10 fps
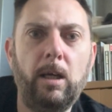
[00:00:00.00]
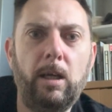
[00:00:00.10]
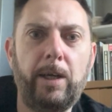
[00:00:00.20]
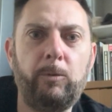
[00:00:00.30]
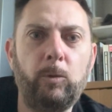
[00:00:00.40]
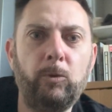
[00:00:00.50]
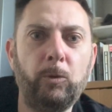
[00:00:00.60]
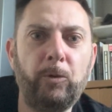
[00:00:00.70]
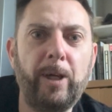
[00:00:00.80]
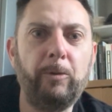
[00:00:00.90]
Hi everyone, Rule
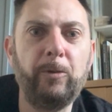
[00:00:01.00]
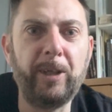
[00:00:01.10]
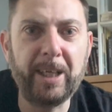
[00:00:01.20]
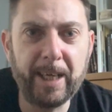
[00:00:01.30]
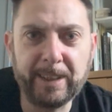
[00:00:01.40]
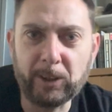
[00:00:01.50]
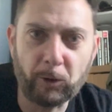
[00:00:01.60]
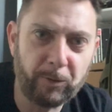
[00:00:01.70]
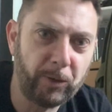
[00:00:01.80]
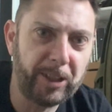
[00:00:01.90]
303 here. Sorry
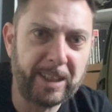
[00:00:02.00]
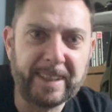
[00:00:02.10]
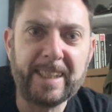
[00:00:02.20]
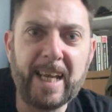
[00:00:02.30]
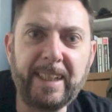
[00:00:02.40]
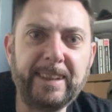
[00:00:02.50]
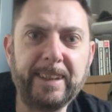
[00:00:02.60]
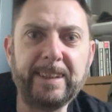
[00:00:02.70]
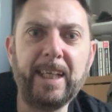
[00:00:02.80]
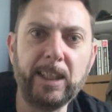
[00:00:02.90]
for the delay
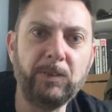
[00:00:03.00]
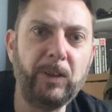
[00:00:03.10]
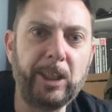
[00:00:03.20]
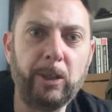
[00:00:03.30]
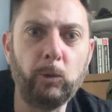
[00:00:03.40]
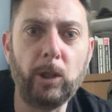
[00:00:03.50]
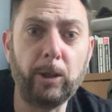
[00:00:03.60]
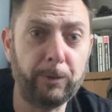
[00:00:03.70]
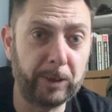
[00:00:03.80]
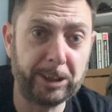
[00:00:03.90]
since the last video.
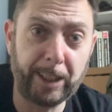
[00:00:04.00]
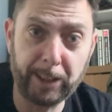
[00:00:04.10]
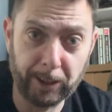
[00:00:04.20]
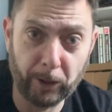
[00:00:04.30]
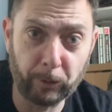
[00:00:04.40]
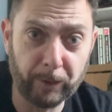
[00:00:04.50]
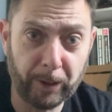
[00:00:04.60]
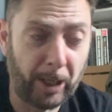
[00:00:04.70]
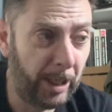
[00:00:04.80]
Life has taken over.